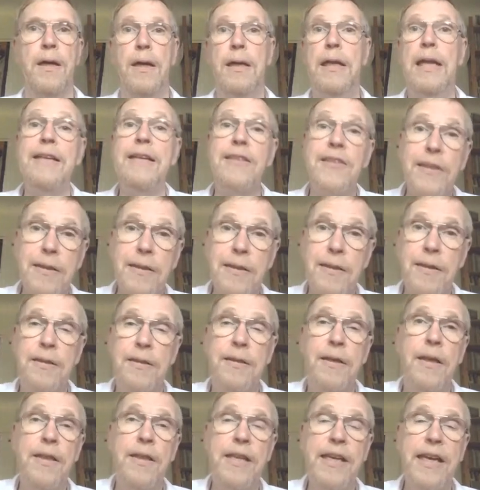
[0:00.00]

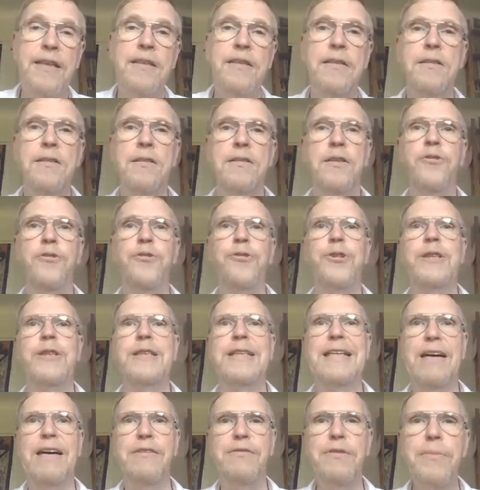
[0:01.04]
in the end,
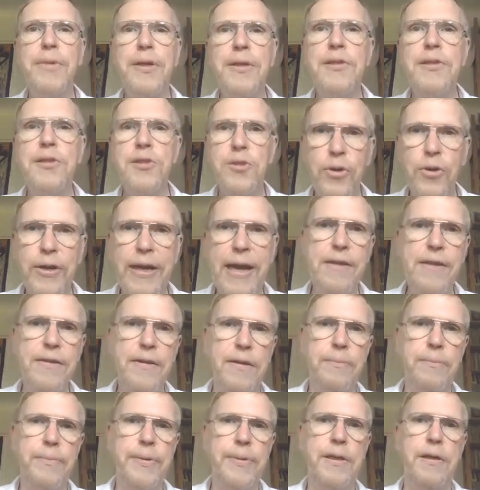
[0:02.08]
different governments
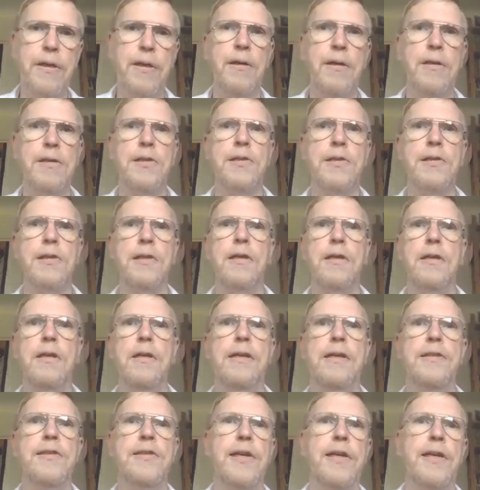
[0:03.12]
together, because
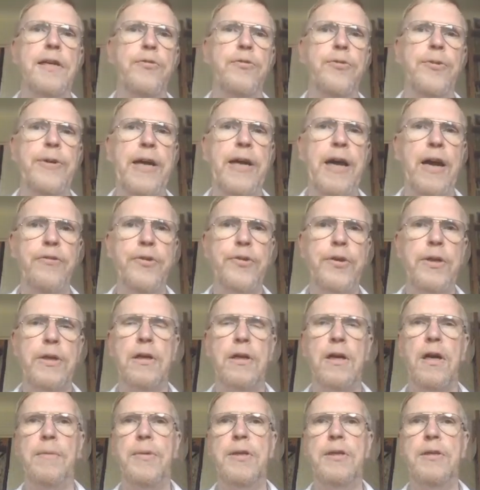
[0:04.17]
let's say if we have a
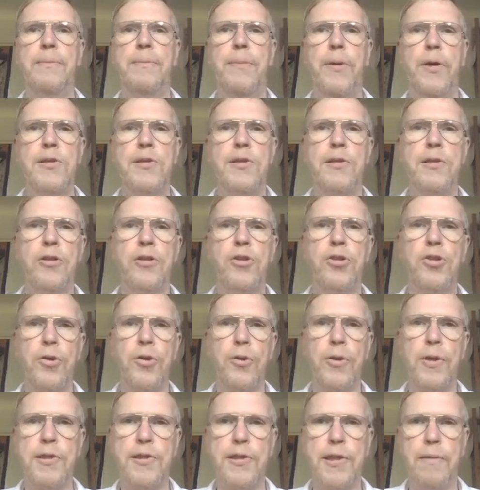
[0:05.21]
common deposit
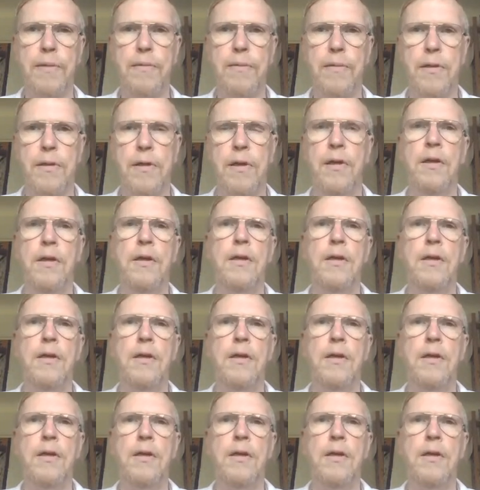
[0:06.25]
insurance and